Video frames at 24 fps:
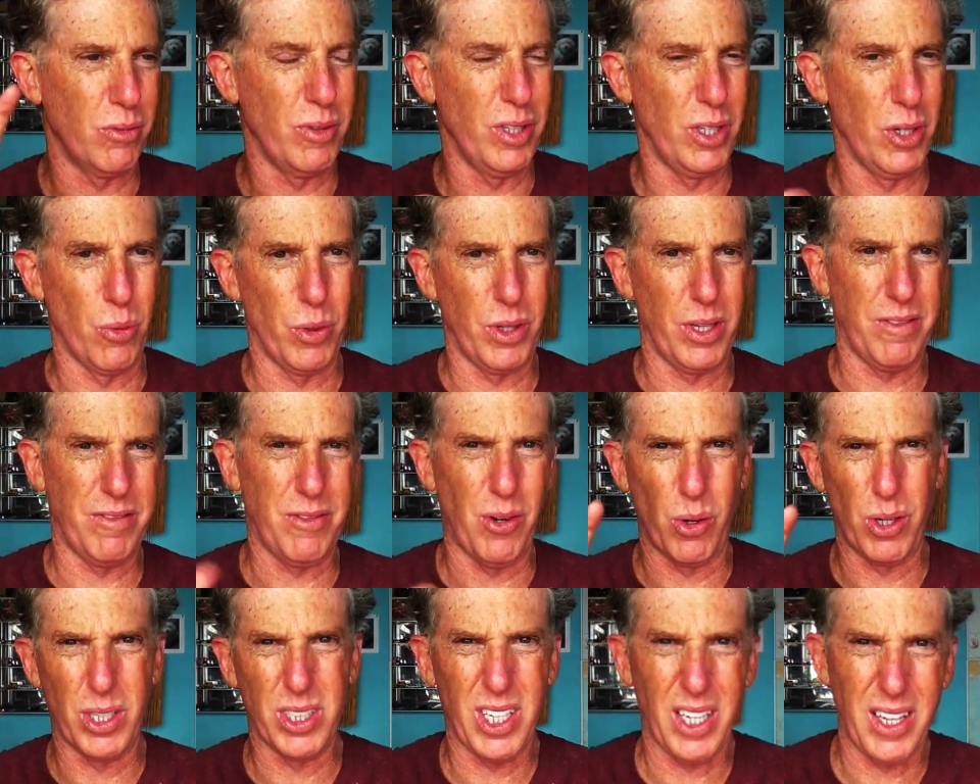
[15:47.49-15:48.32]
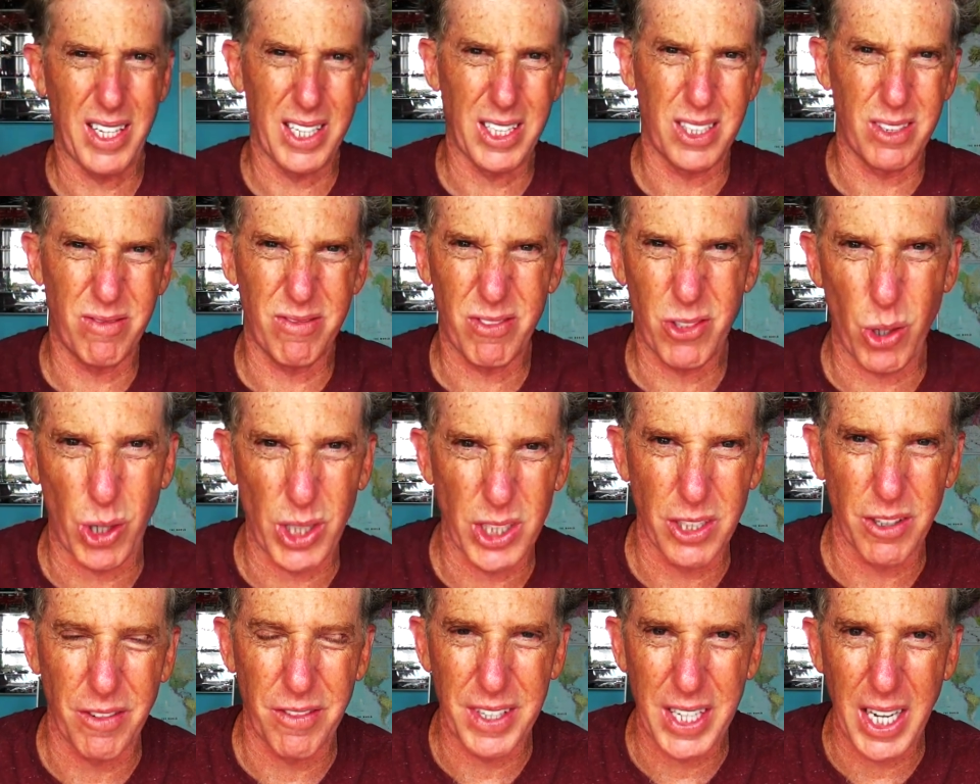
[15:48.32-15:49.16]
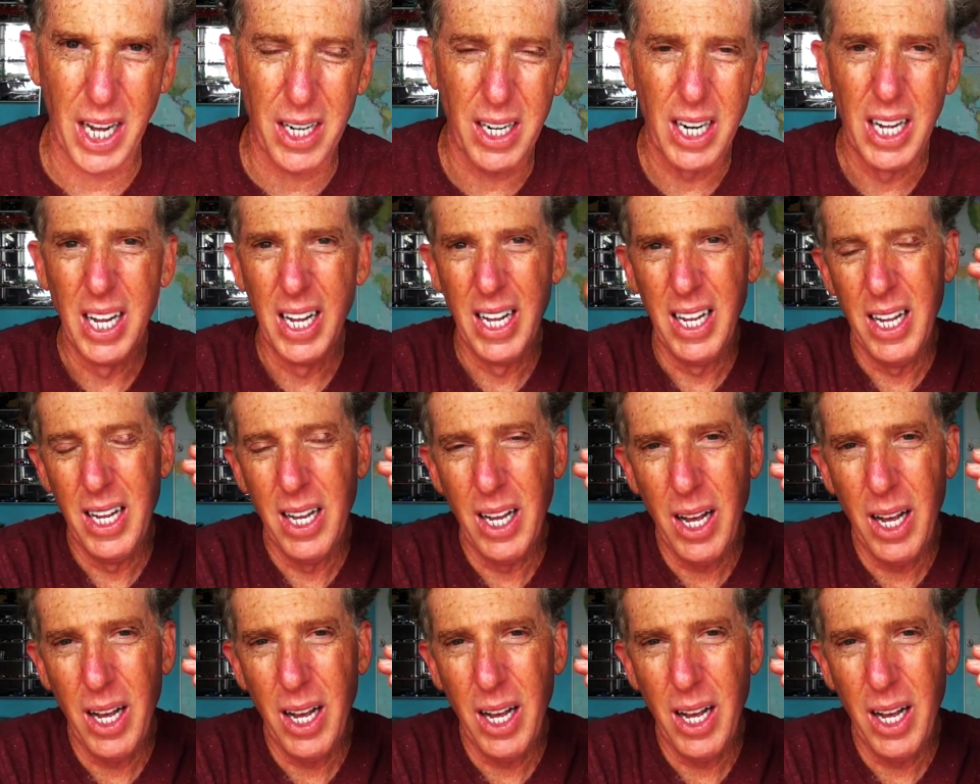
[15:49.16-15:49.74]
You know what the focus is. Chrysler Fiat